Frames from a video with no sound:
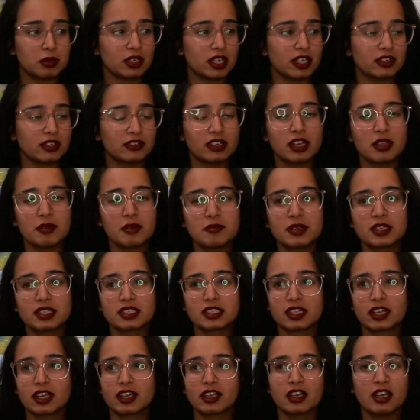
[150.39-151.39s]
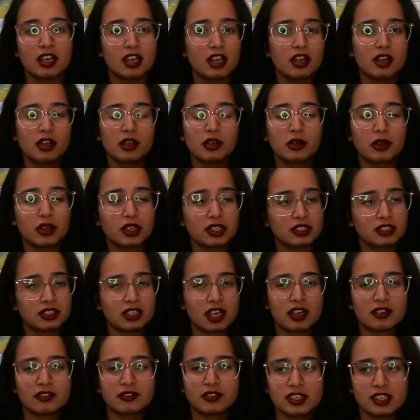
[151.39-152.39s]
I really miss, like, going to
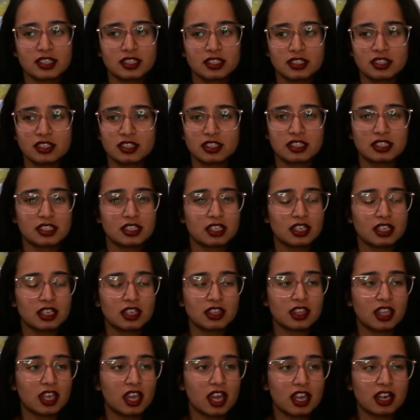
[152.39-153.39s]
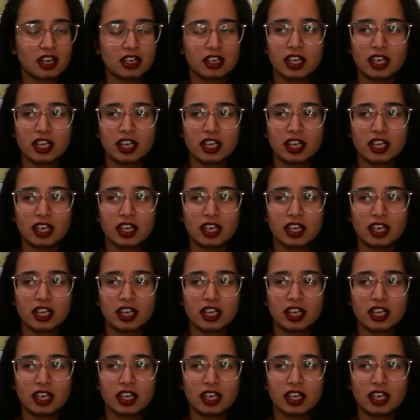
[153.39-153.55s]
cafes and just sitting there and,